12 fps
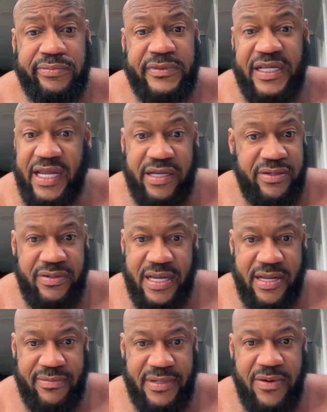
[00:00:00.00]
They can't do
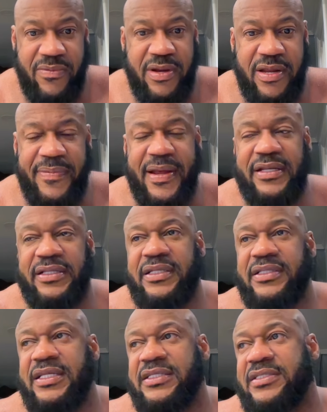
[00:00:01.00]
that. They want everybody to
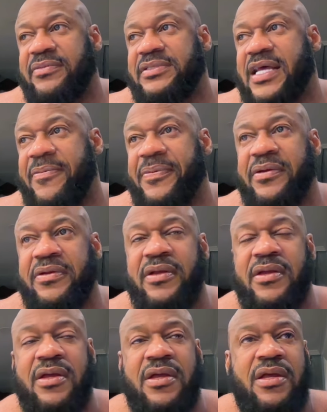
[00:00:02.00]
think they're some type of
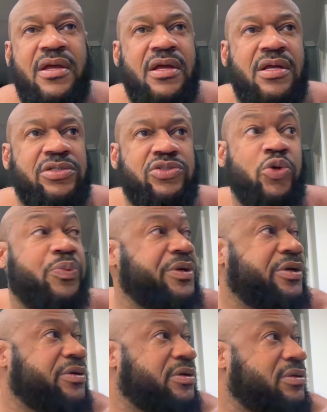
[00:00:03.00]

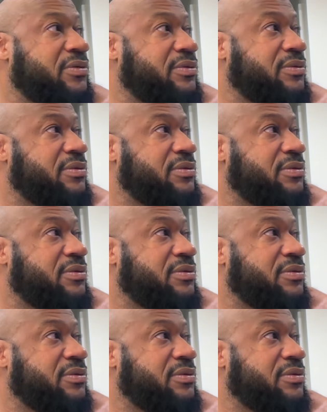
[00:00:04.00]
superhero.